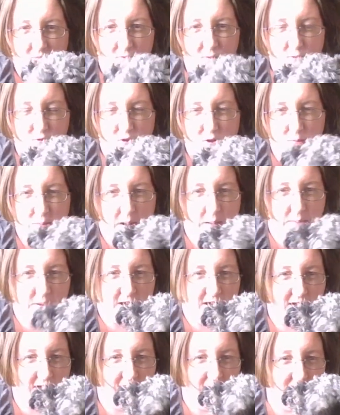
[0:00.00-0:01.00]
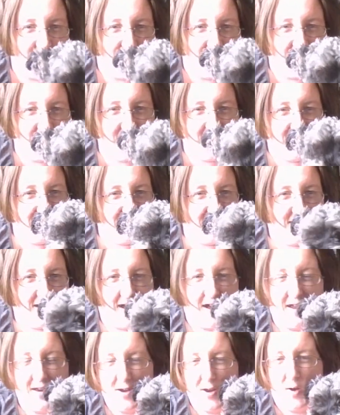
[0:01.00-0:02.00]
The fur baby.
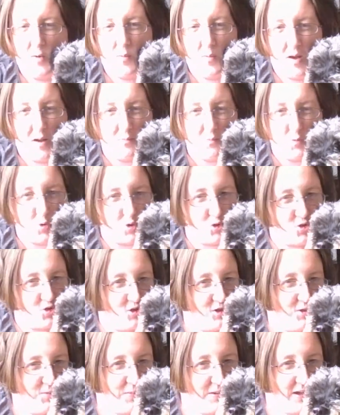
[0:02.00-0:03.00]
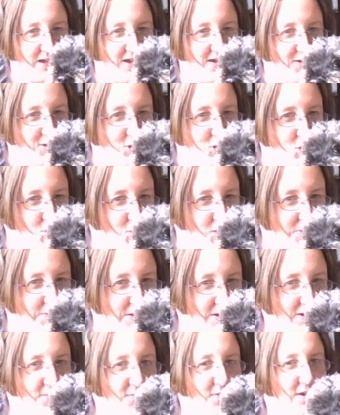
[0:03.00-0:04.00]
I know. I'm torturing you, Michaela. You don't want to be
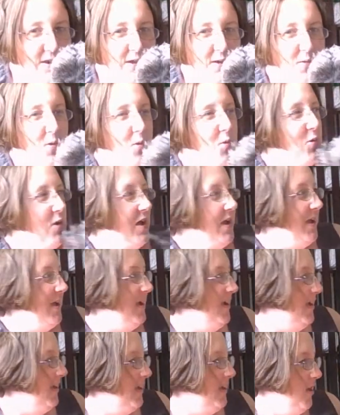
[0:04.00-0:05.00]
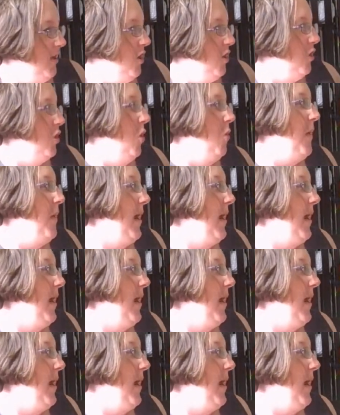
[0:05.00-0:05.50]
on the video. Okay. Go